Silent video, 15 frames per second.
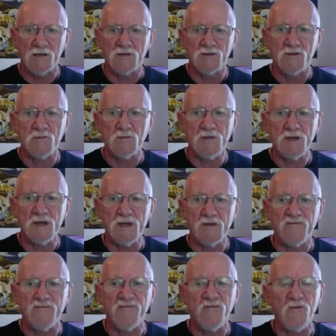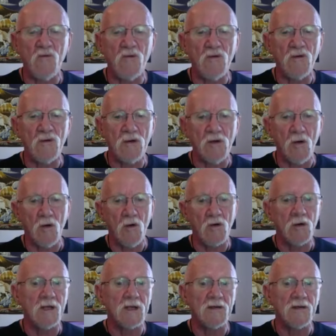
to be for or